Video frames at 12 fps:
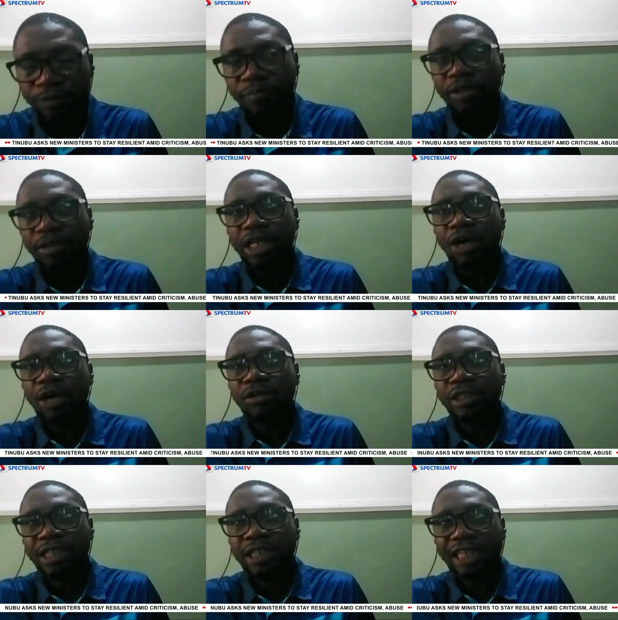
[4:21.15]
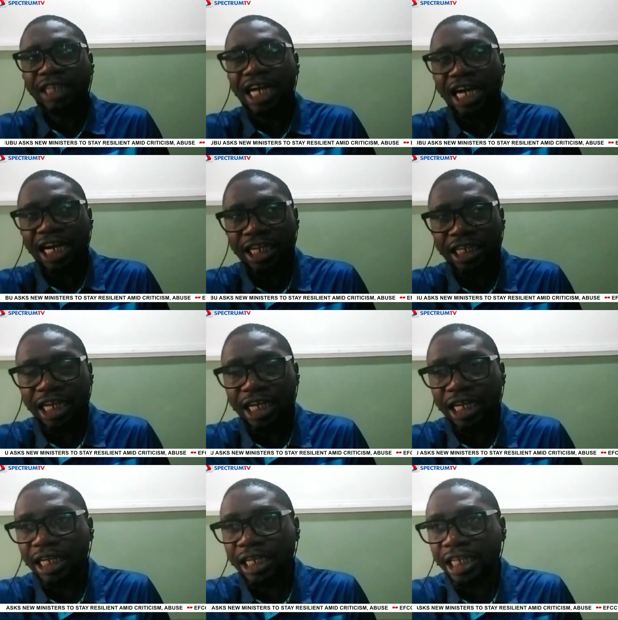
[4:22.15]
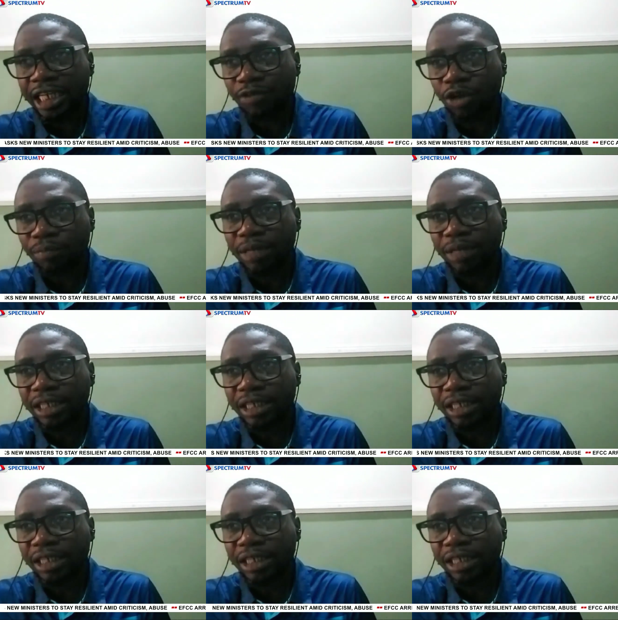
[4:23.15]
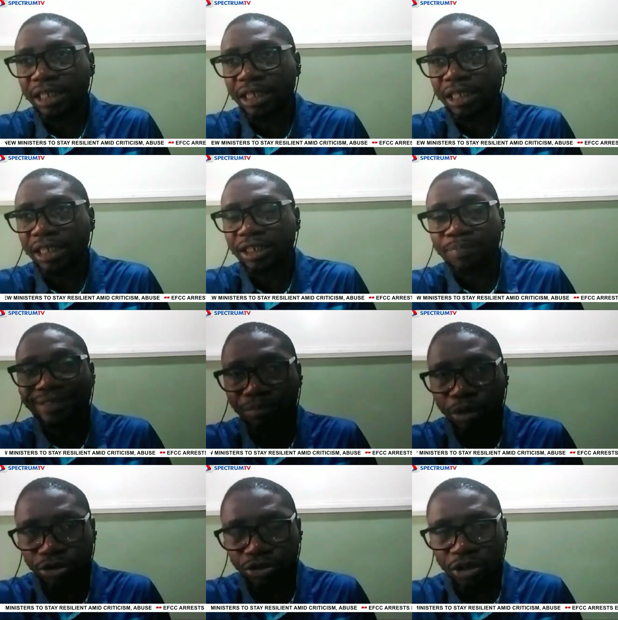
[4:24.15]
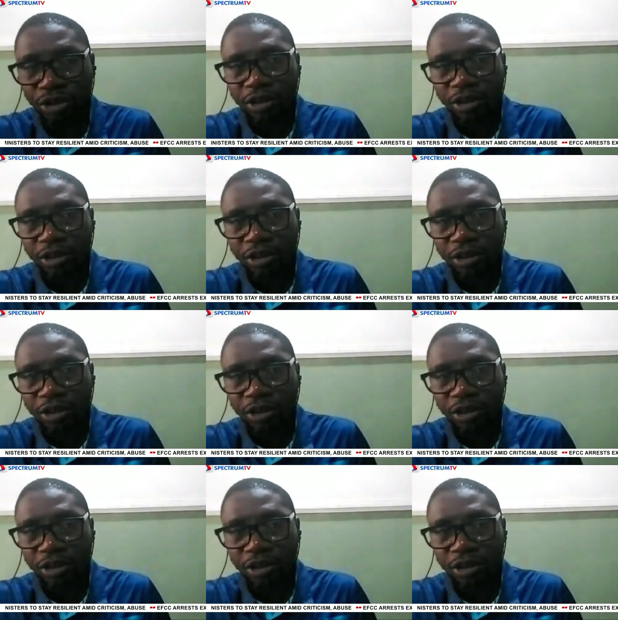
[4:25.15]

Now that development for the past 6 months,